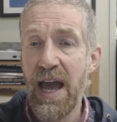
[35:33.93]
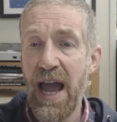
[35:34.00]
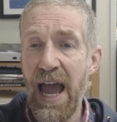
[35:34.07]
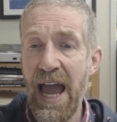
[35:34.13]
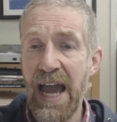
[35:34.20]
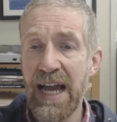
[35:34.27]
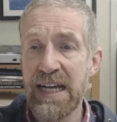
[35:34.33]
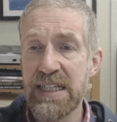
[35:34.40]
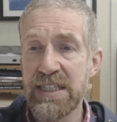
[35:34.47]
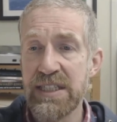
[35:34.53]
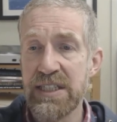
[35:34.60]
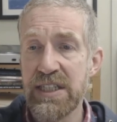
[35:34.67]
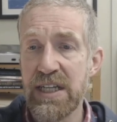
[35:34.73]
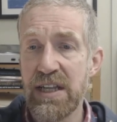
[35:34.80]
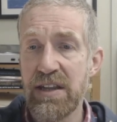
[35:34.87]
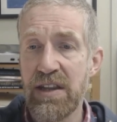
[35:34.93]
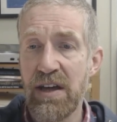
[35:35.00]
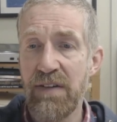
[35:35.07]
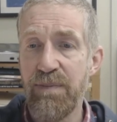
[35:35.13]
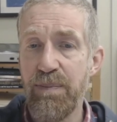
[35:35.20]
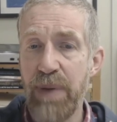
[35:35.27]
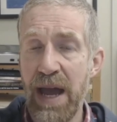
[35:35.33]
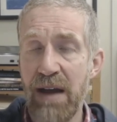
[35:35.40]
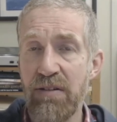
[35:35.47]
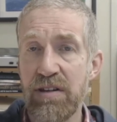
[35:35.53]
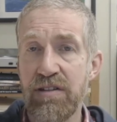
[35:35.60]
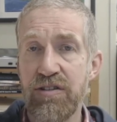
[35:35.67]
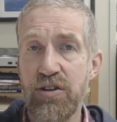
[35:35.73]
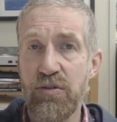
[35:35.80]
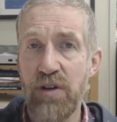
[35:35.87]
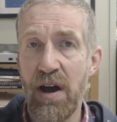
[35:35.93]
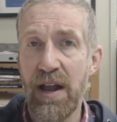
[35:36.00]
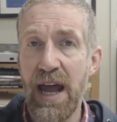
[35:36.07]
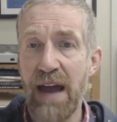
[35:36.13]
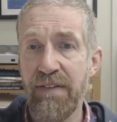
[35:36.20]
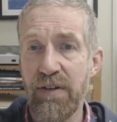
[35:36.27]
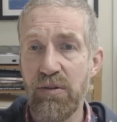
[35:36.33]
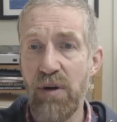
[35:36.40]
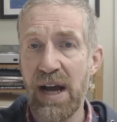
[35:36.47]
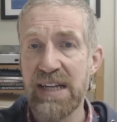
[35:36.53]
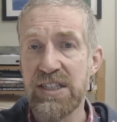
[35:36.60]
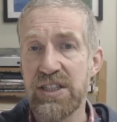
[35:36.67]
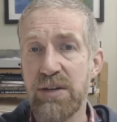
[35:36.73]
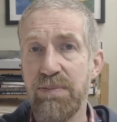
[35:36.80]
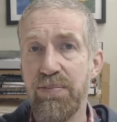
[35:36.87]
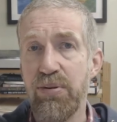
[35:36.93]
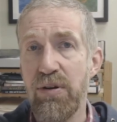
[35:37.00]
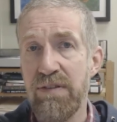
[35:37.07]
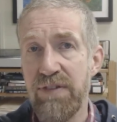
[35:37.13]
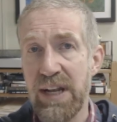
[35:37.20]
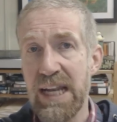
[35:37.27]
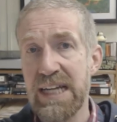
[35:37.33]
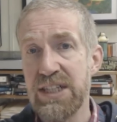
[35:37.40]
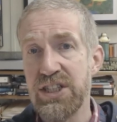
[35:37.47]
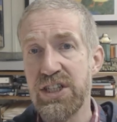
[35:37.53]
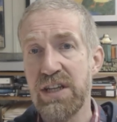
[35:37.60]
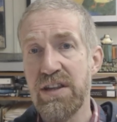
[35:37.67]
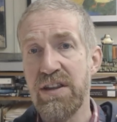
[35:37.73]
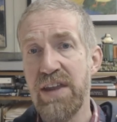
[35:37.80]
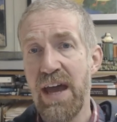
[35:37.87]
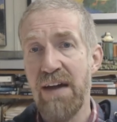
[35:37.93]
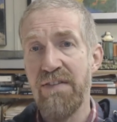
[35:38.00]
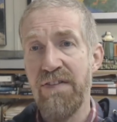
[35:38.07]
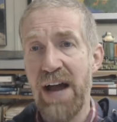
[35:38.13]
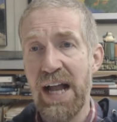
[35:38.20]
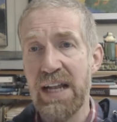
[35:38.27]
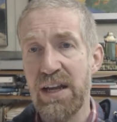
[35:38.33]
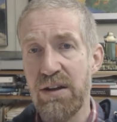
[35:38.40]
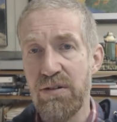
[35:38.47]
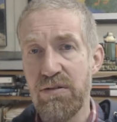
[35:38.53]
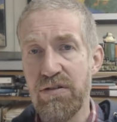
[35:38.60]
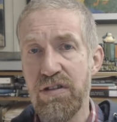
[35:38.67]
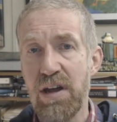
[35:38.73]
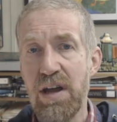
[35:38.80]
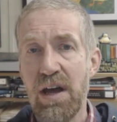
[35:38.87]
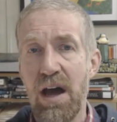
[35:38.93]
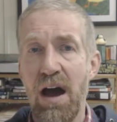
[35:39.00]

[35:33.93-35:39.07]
and the parents do not have a right to privilege their values